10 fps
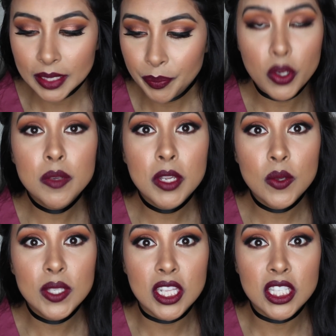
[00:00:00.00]
I'm going to be
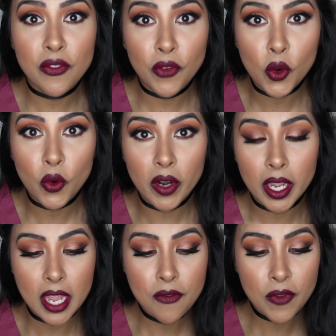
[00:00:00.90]
using the
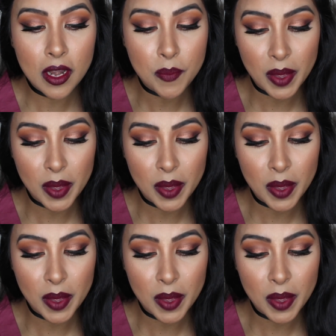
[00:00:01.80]
Sephora Infinite